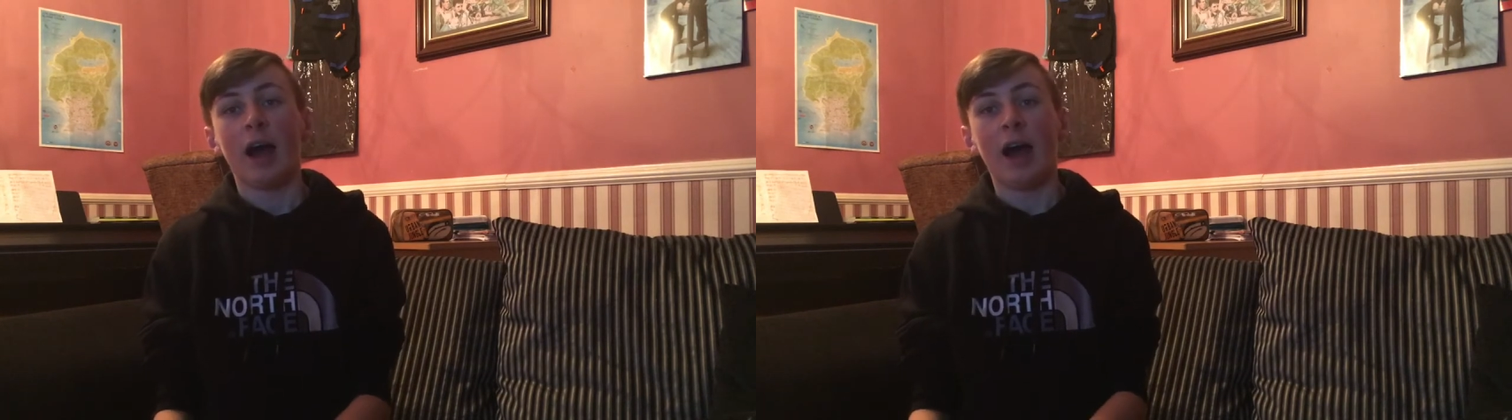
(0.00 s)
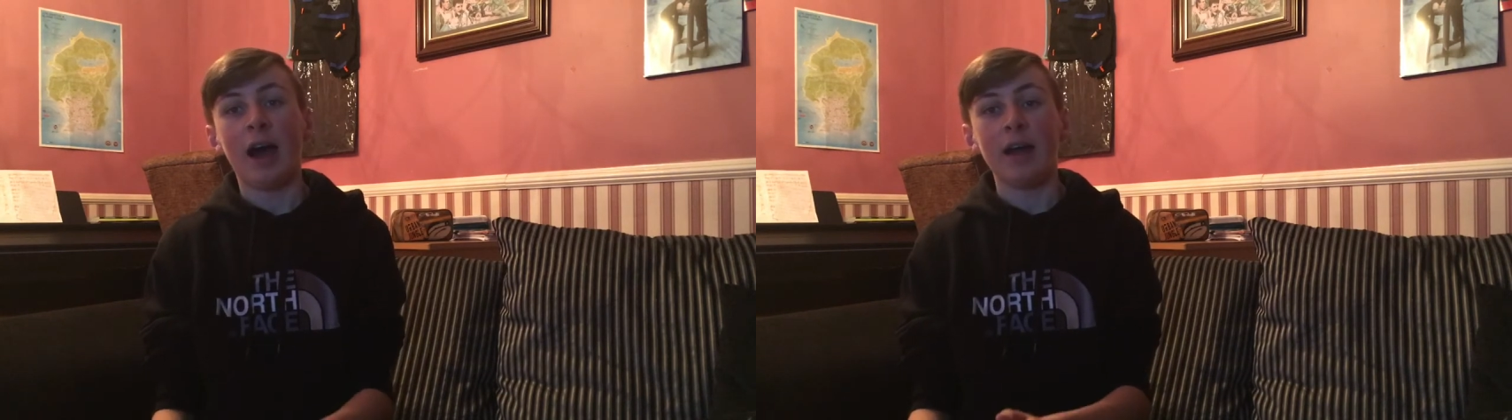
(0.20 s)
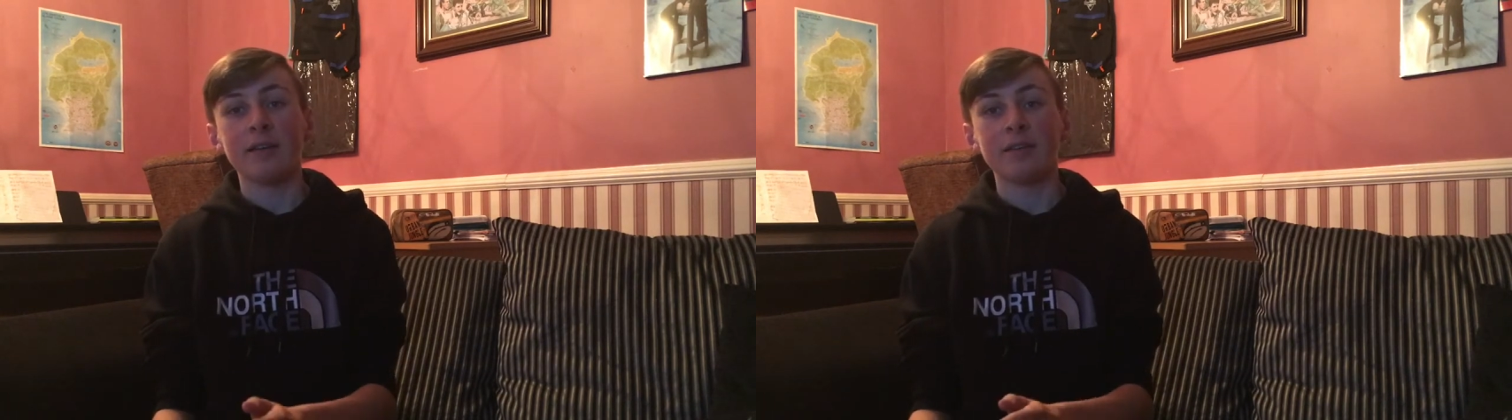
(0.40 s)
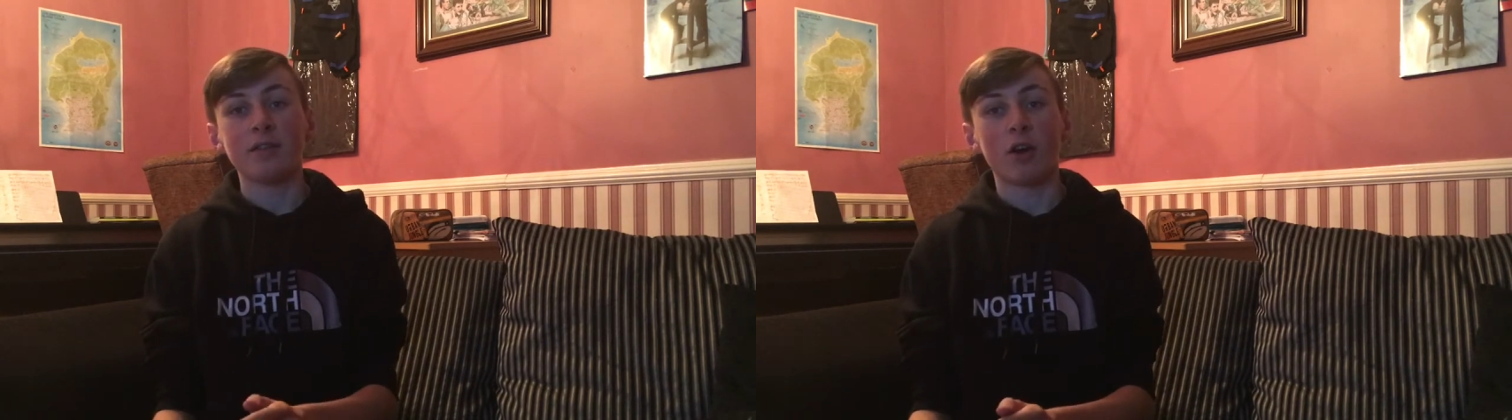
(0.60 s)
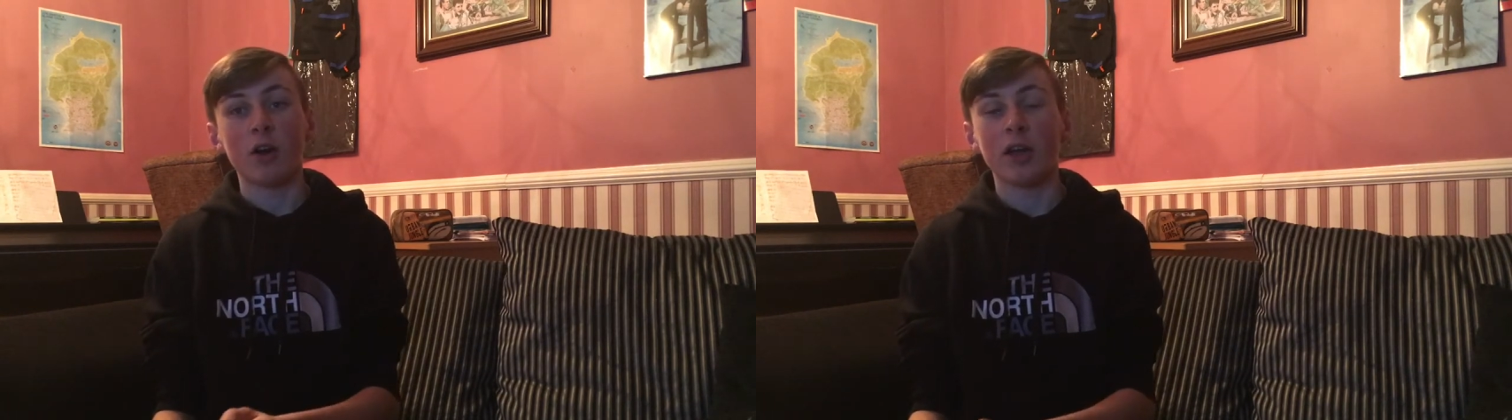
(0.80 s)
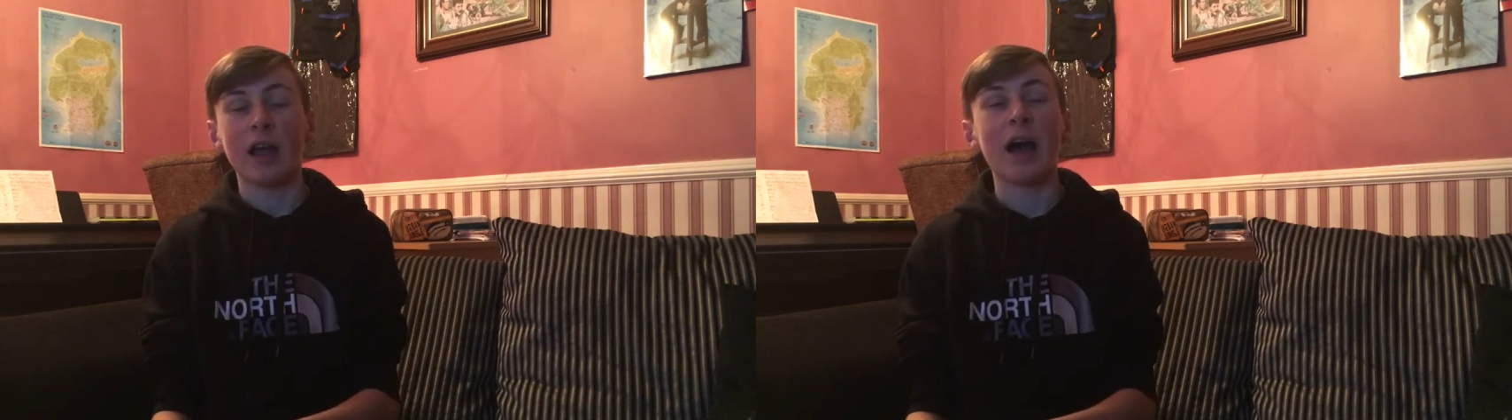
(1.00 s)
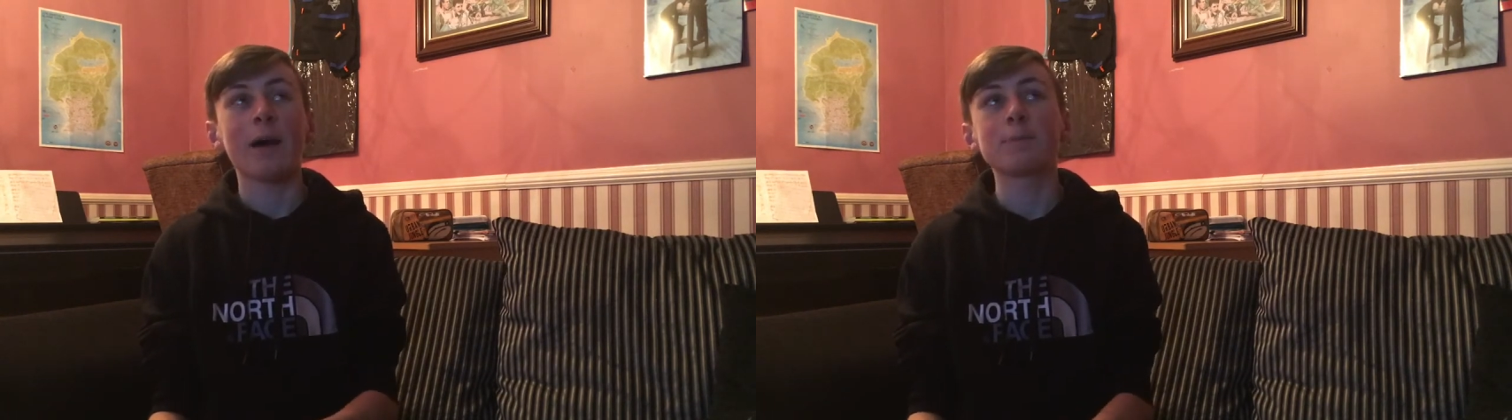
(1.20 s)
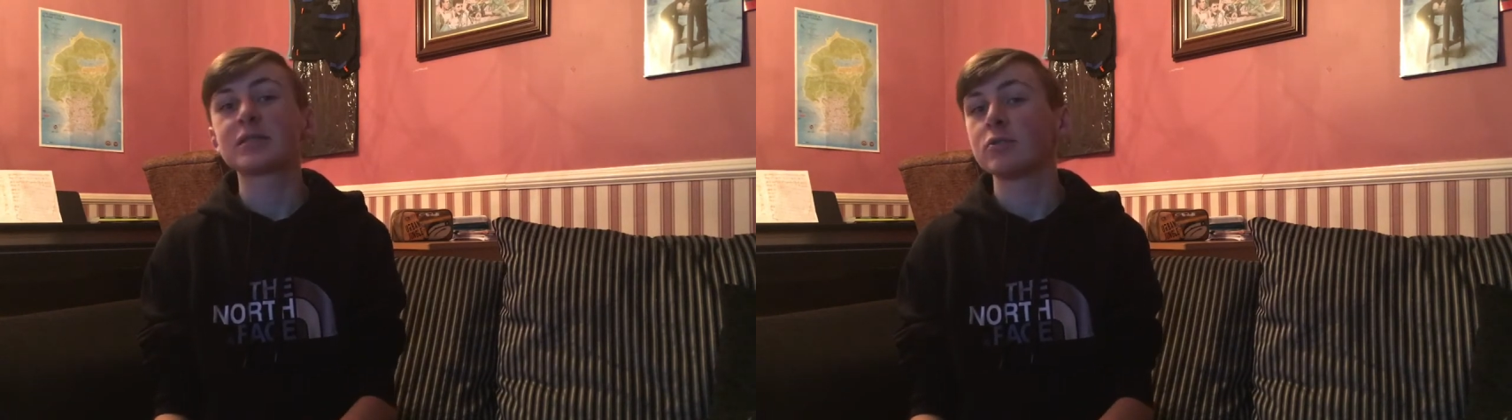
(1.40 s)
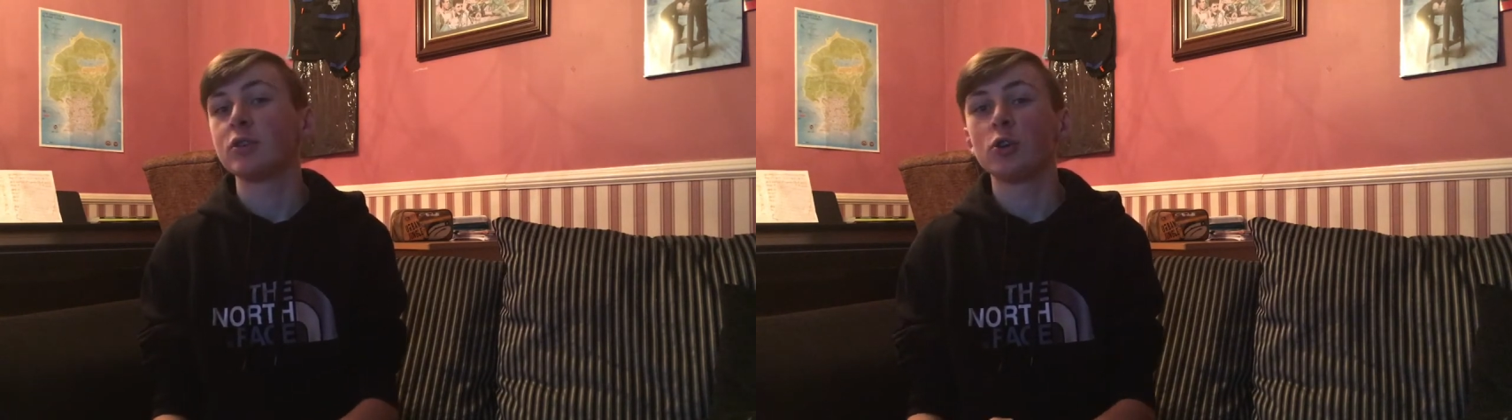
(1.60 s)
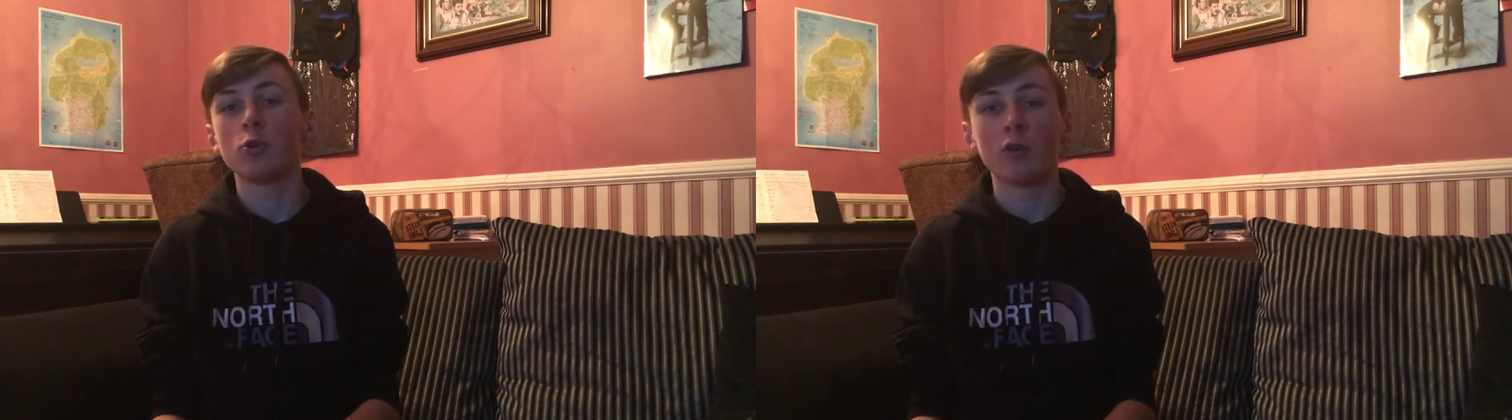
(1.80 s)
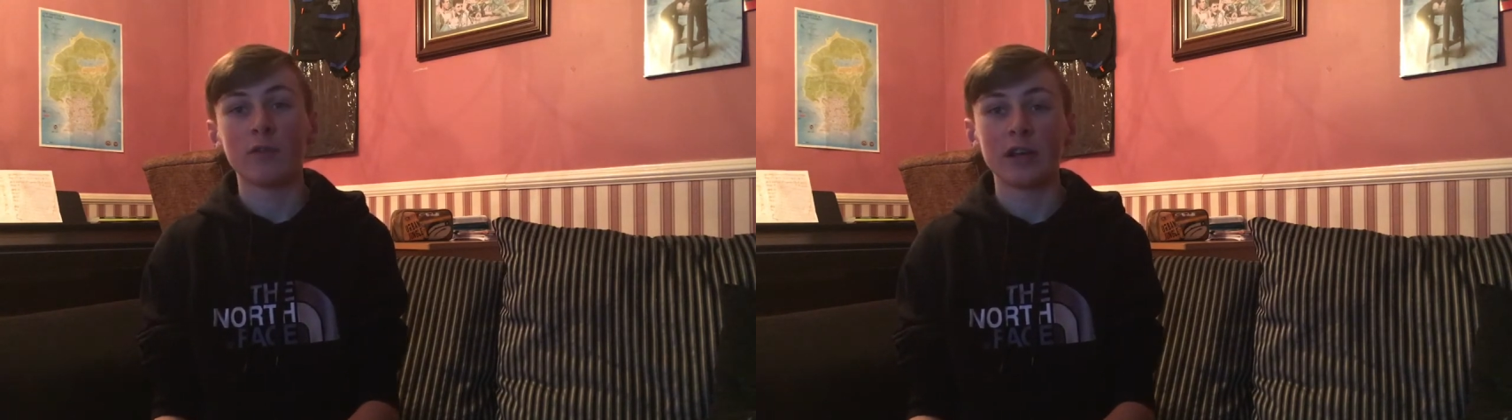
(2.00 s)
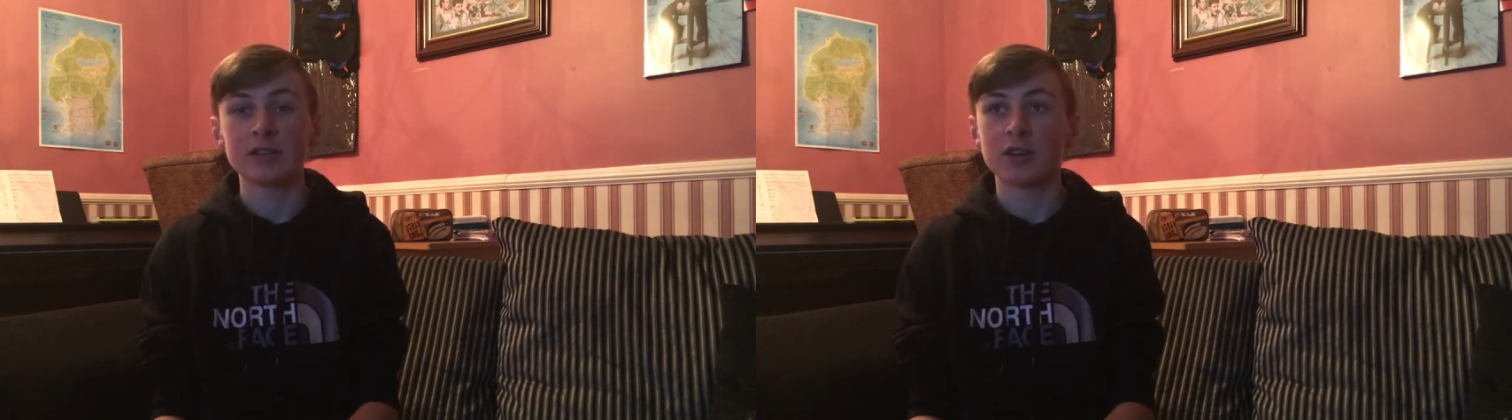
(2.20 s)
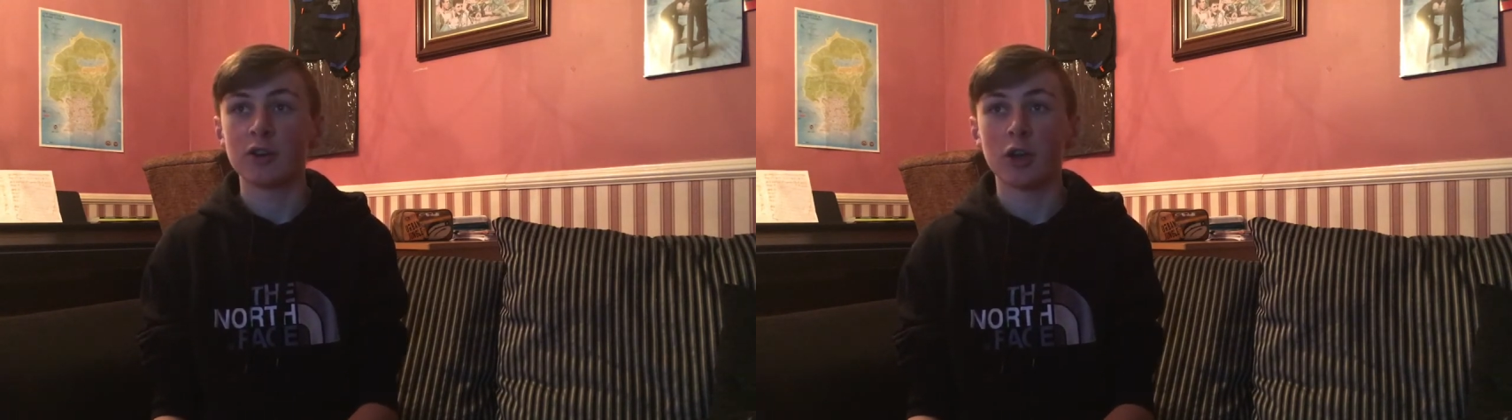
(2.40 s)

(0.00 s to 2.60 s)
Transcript: and I absolutely love Ed Sheeran.